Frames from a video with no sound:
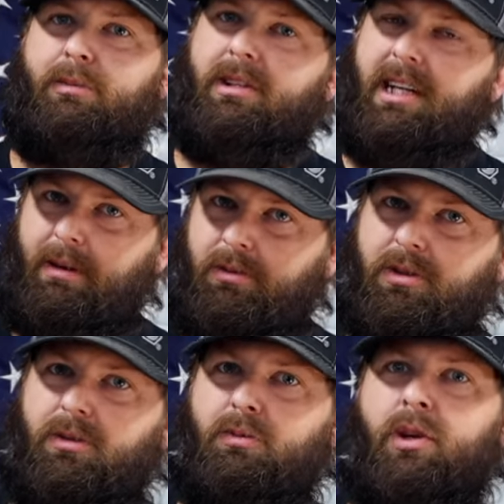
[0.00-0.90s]
but that one's
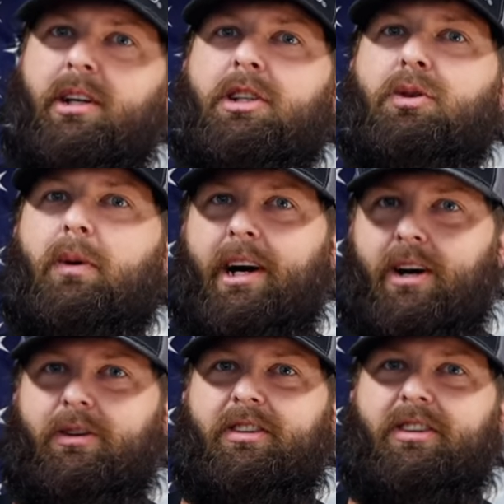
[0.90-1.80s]
going to wear you
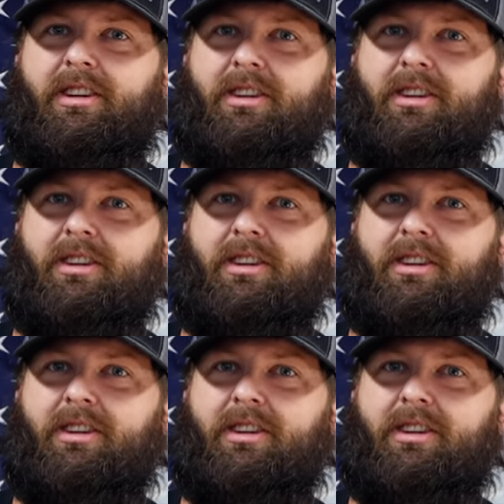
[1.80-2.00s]
out.